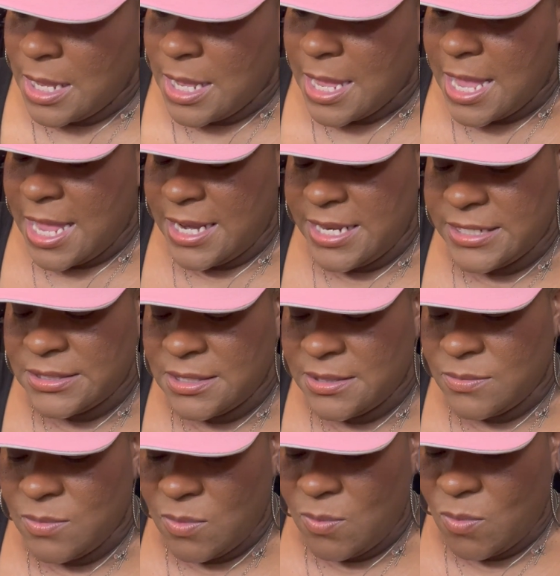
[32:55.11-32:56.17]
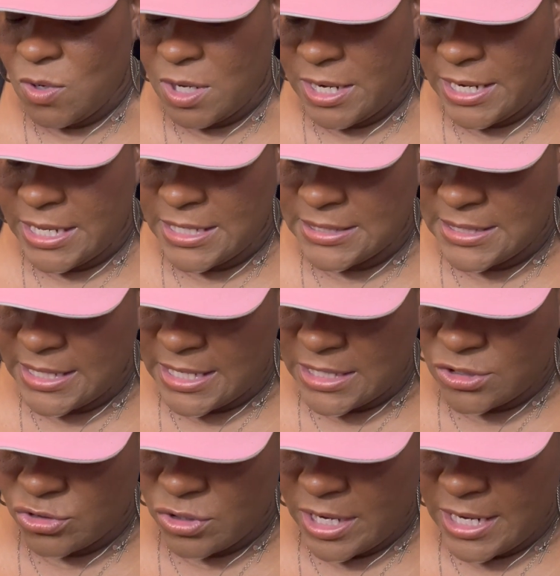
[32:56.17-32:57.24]
And this one is the
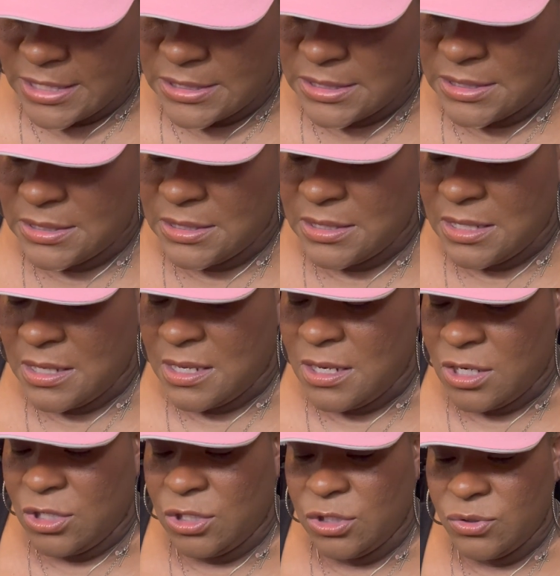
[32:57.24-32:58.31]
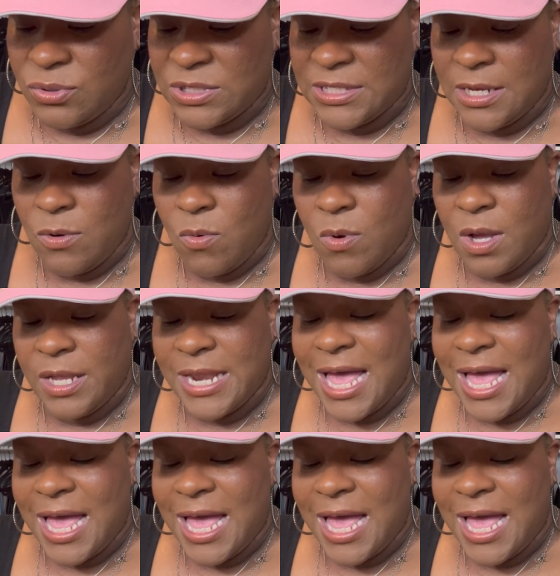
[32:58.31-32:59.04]
translucent one.